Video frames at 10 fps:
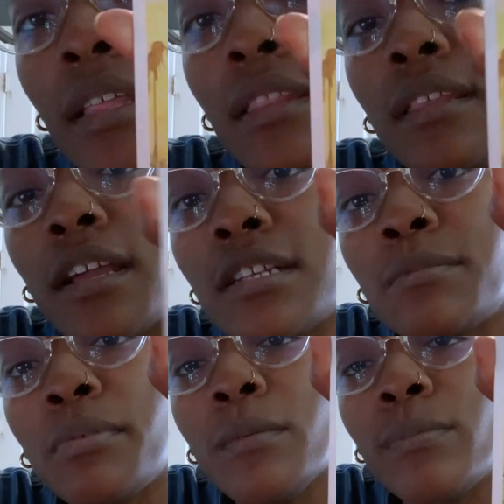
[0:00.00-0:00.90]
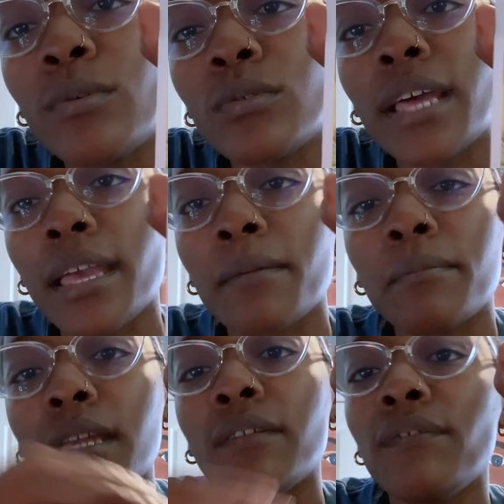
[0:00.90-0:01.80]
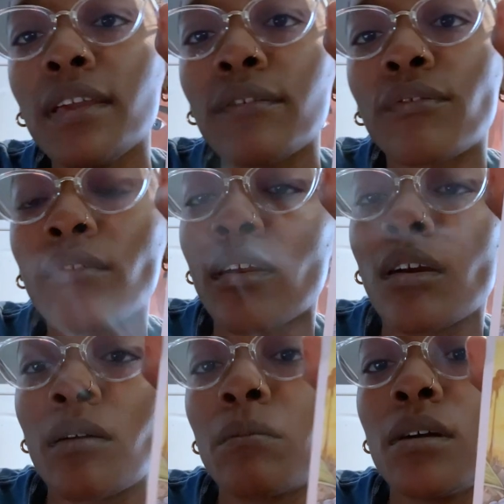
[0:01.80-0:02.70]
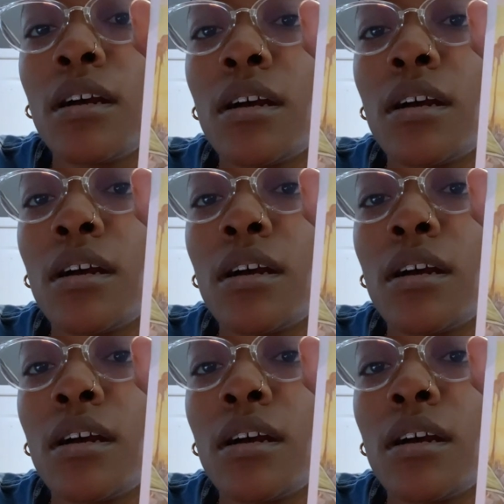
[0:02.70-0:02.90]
There's people that can benefit from